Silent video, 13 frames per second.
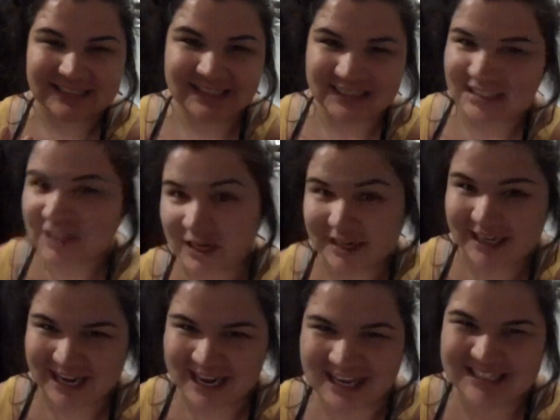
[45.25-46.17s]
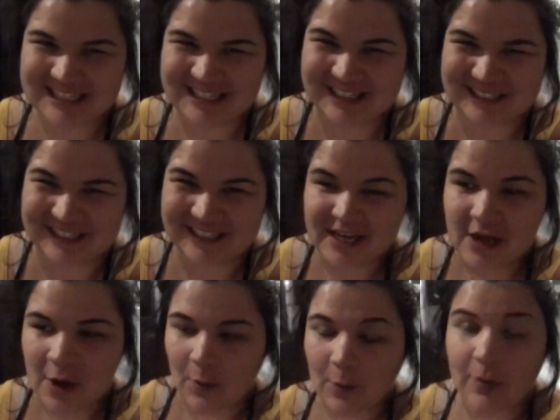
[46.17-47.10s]
did not get answered
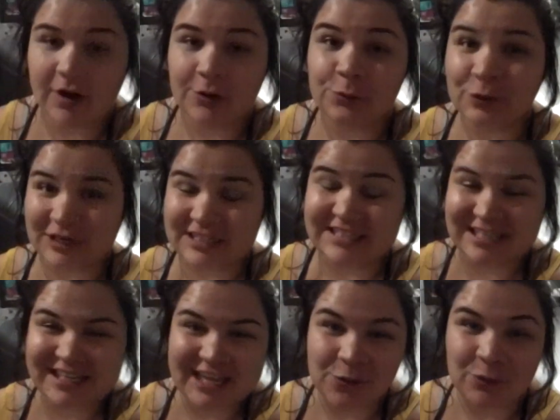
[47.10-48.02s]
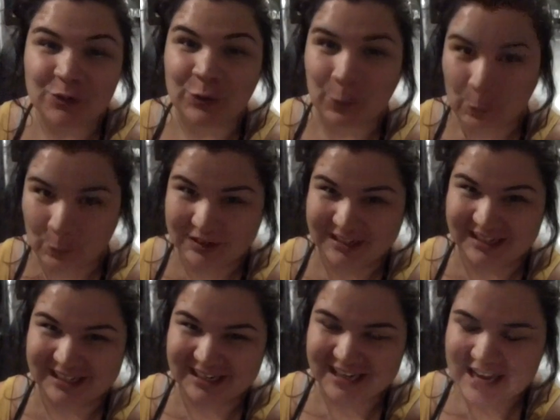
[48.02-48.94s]
or it didn't get
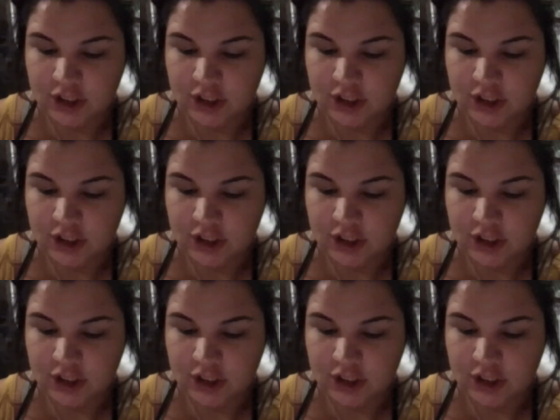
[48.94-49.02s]
recorded.